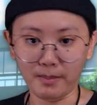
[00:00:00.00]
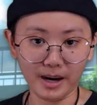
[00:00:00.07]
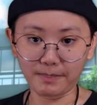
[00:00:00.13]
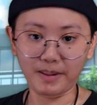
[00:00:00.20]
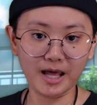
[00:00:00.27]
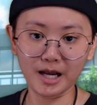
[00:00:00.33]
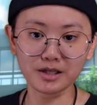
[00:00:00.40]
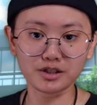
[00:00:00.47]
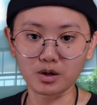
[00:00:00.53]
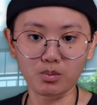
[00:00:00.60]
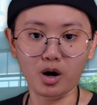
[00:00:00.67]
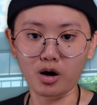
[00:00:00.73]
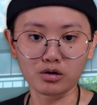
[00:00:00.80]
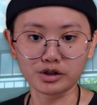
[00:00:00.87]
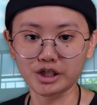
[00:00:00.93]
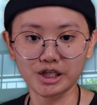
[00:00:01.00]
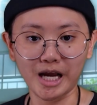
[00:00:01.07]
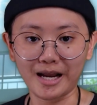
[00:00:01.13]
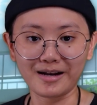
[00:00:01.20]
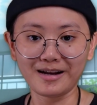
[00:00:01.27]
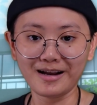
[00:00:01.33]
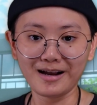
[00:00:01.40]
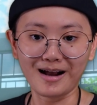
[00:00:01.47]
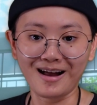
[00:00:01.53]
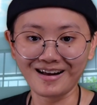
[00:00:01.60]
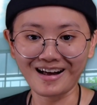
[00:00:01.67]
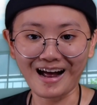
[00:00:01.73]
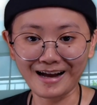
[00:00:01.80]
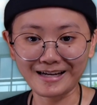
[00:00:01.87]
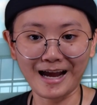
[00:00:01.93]
My plans are all shit.
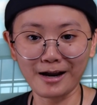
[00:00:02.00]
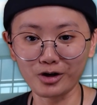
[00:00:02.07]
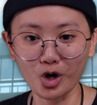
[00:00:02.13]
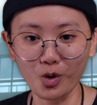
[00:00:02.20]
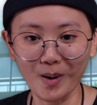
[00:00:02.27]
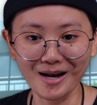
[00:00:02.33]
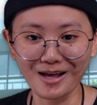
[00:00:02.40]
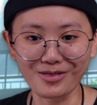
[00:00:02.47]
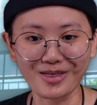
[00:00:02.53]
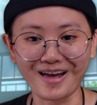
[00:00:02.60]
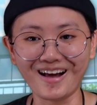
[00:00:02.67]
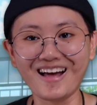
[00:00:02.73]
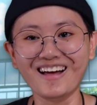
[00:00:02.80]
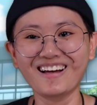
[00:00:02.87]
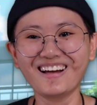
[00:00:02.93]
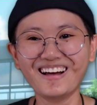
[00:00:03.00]
I can't do anything.